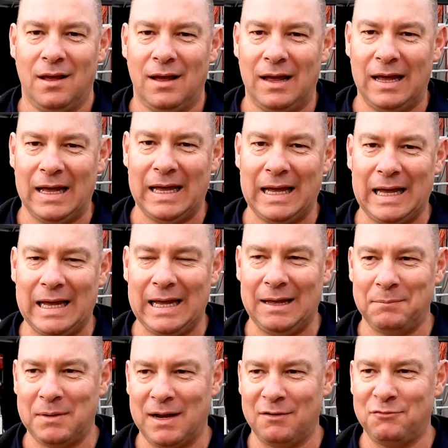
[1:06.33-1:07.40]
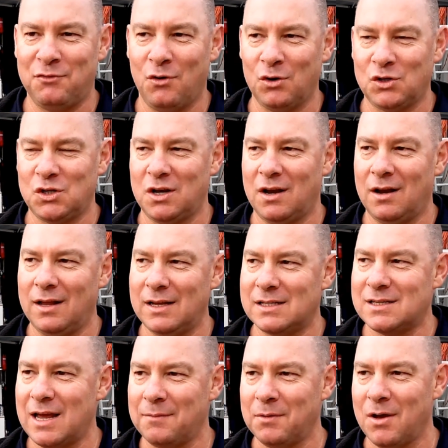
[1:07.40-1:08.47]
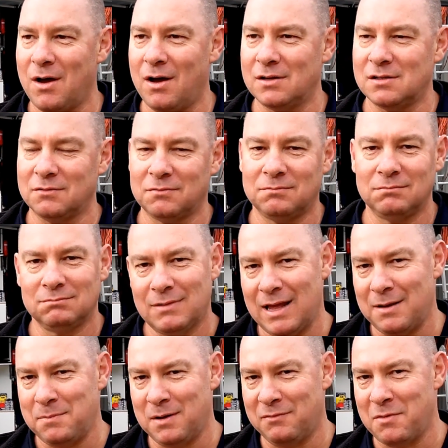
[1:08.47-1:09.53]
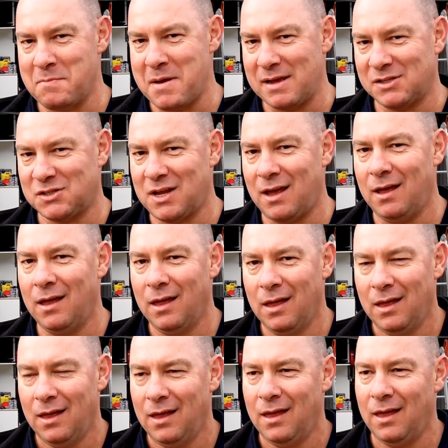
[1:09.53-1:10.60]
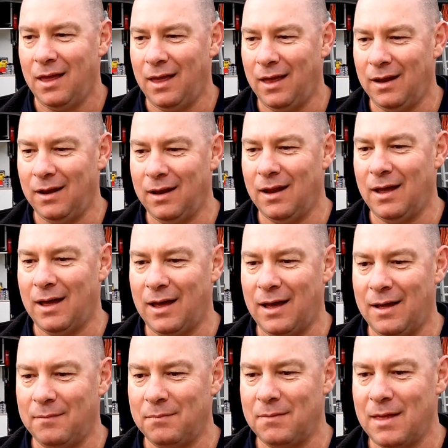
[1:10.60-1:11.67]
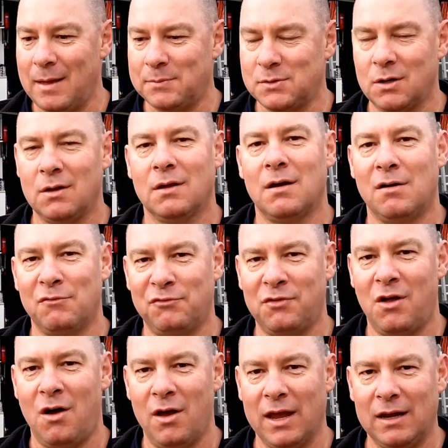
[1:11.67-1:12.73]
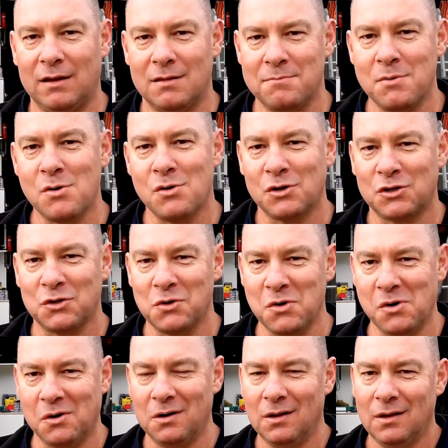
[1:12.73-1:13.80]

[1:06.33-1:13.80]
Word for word: Uh, but unfortunately, some guys have had a bit of a buster and uh, absolutely gone flying into the bush or